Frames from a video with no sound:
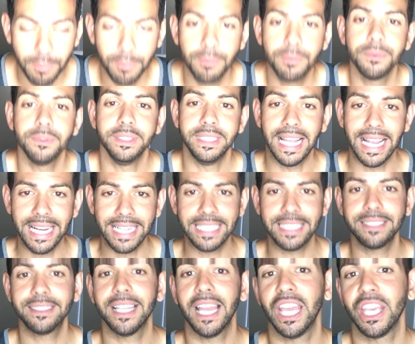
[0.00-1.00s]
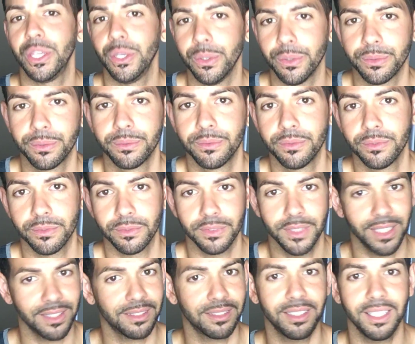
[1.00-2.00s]
Danny, thank you. That's
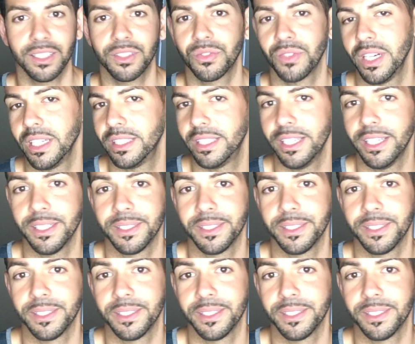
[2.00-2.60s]
6 right there.